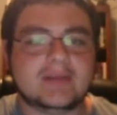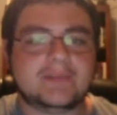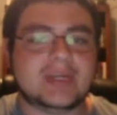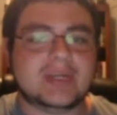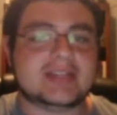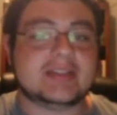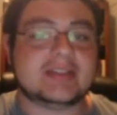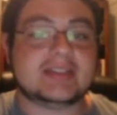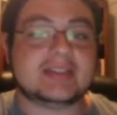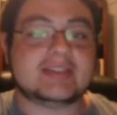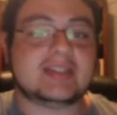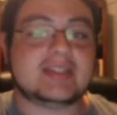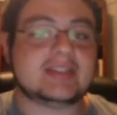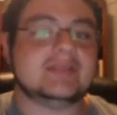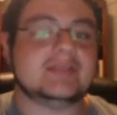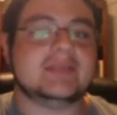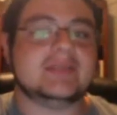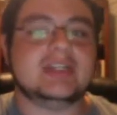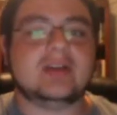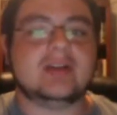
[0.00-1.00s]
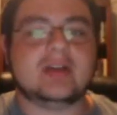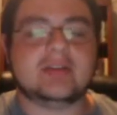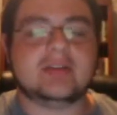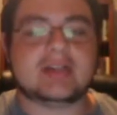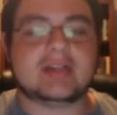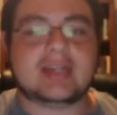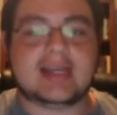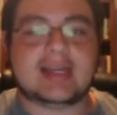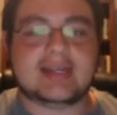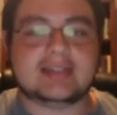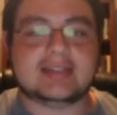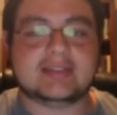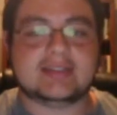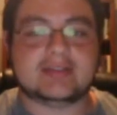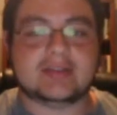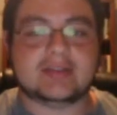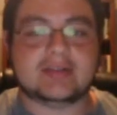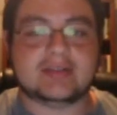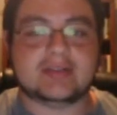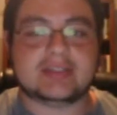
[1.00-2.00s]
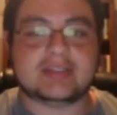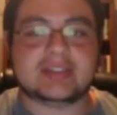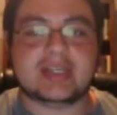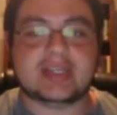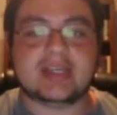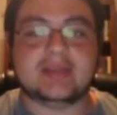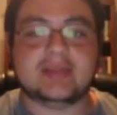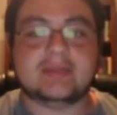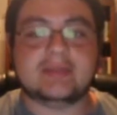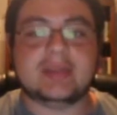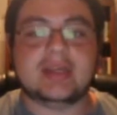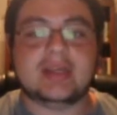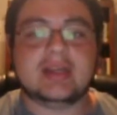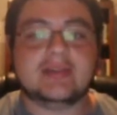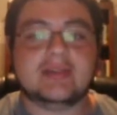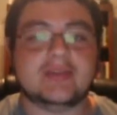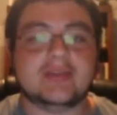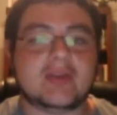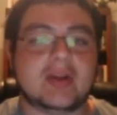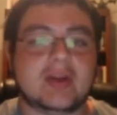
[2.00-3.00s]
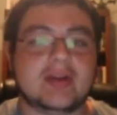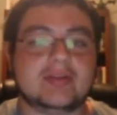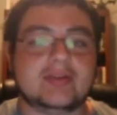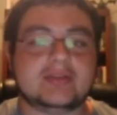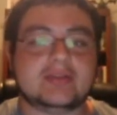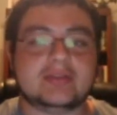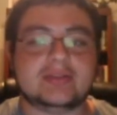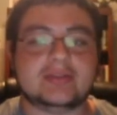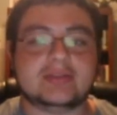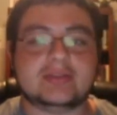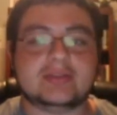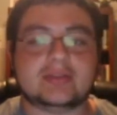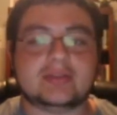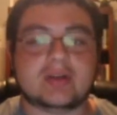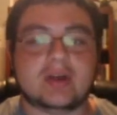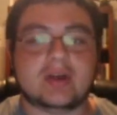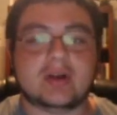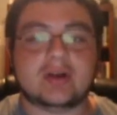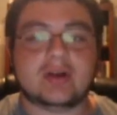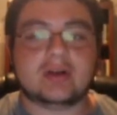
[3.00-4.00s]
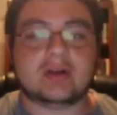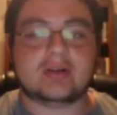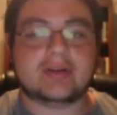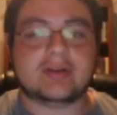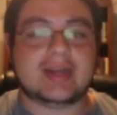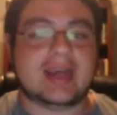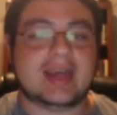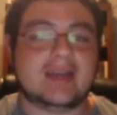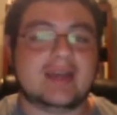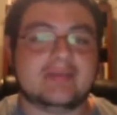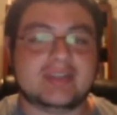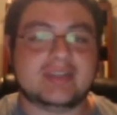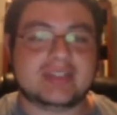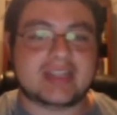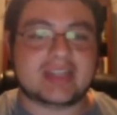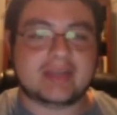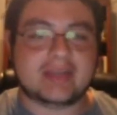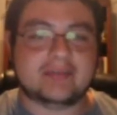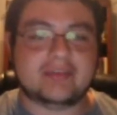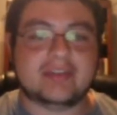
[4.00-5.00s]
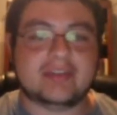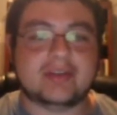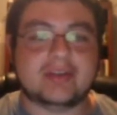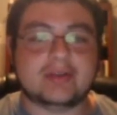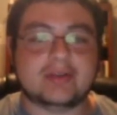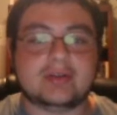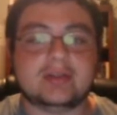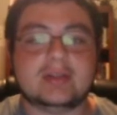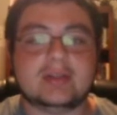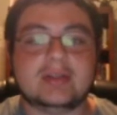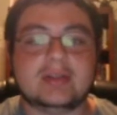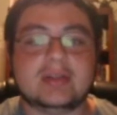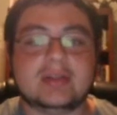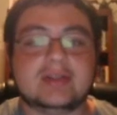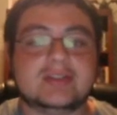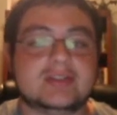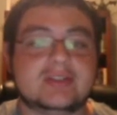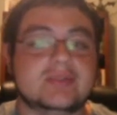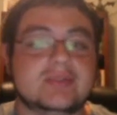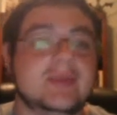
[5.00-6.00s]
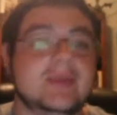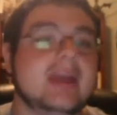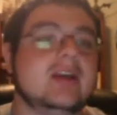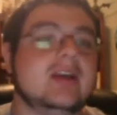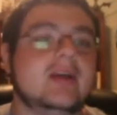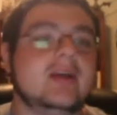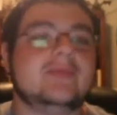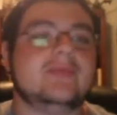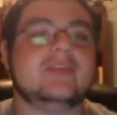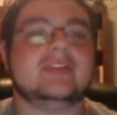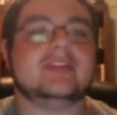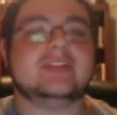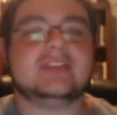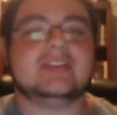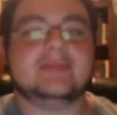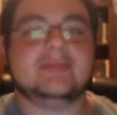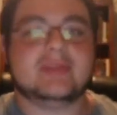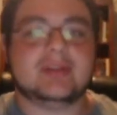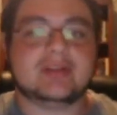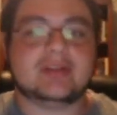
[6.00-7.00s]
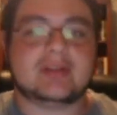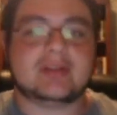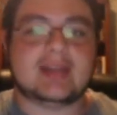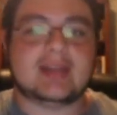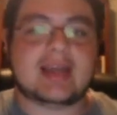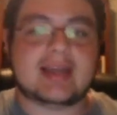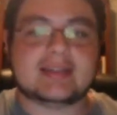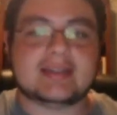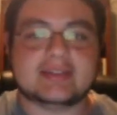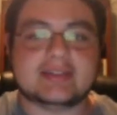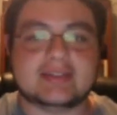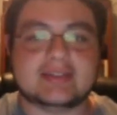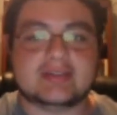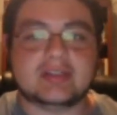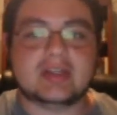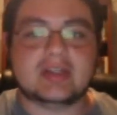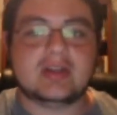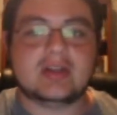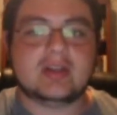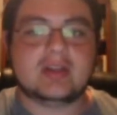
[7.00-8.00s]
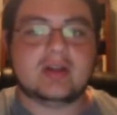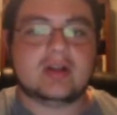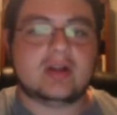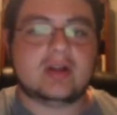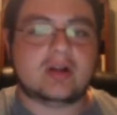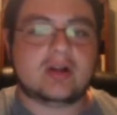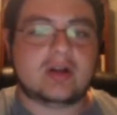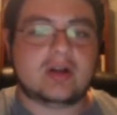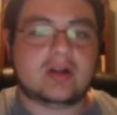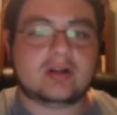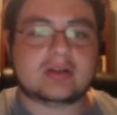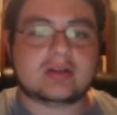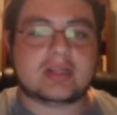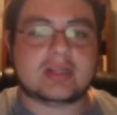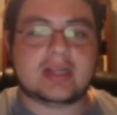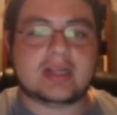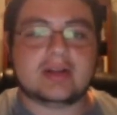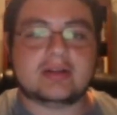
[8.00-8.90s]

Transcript: But this doesn't mean all the classes are the same. The characters are going to have the same feel. To make up for the similar classes, to